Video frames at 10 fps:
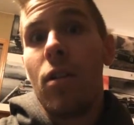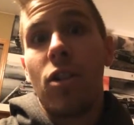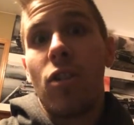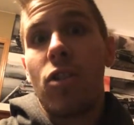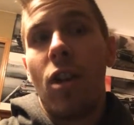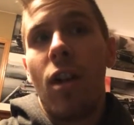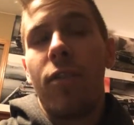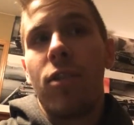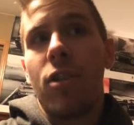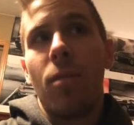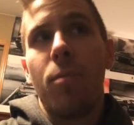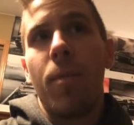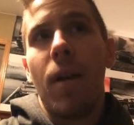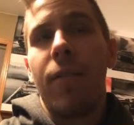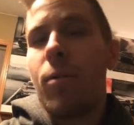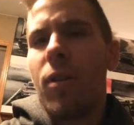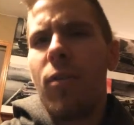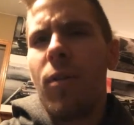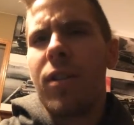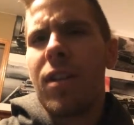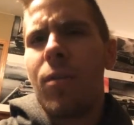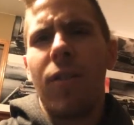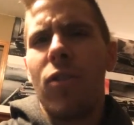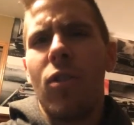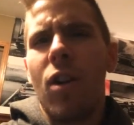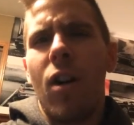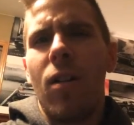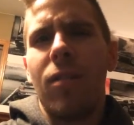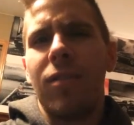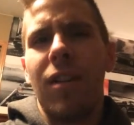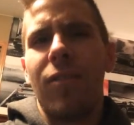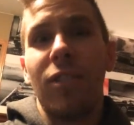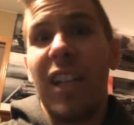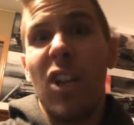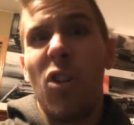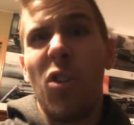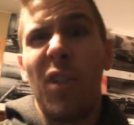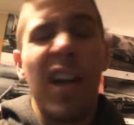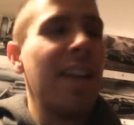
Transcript: Share the shit out of it. Share the poop out of it. Whatever you want to say, whatever you call, whatever lingo you